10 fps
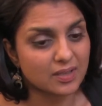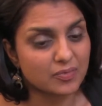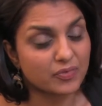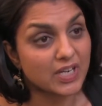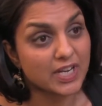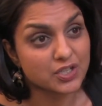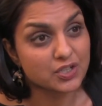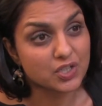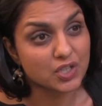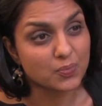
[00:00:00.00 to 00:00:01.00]

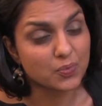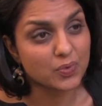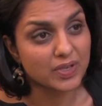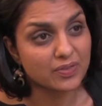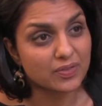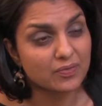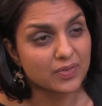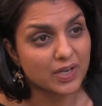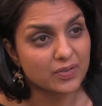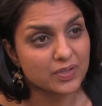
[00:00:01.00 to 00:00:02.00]
relationship with
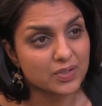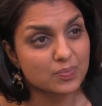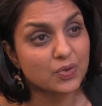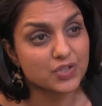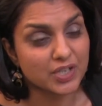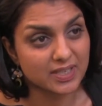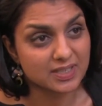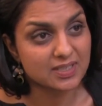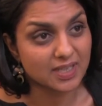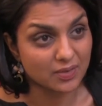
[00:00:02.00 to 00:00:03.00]
various
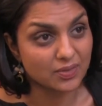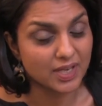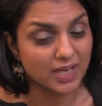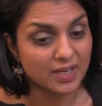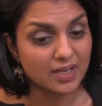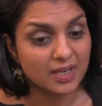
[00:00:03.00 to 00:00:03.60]
projects out there,